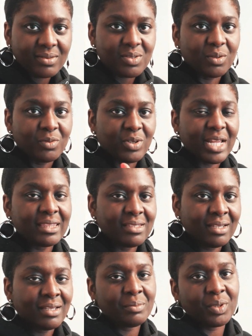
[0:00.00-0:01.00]
So for that
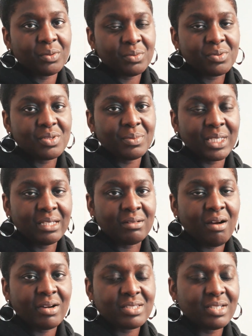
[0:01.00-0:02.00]
day, I'm going to be an
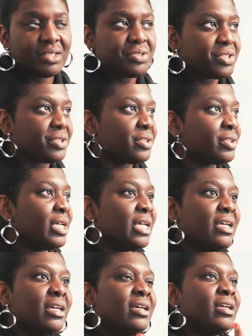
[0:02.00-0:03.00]
art teacher.
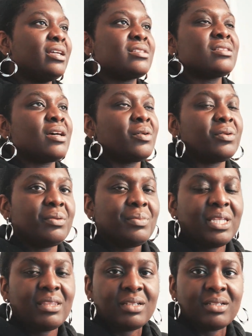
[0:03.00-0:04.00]
It's not going to
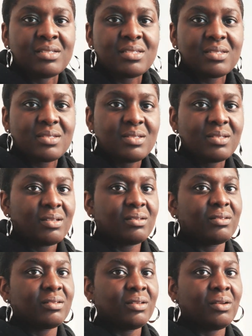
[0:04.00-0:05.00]
be this,
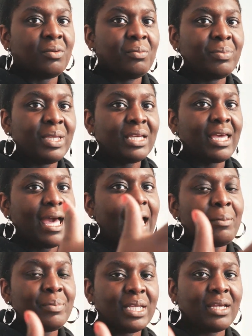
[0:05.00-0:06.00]
big
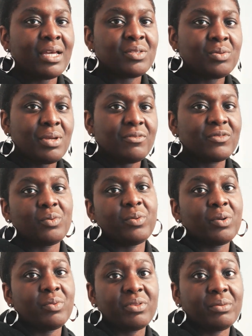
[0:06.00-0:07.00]
happening. I do have to
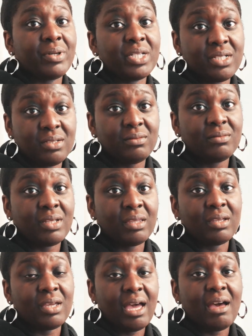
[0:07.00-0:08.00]
work with a budget that
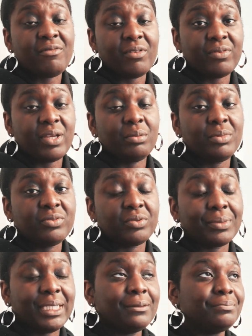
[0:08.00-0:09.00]
they have available for
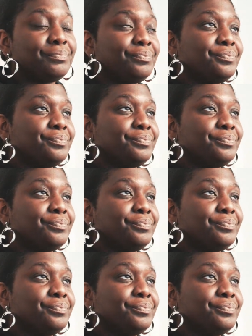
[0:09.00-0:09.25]
me.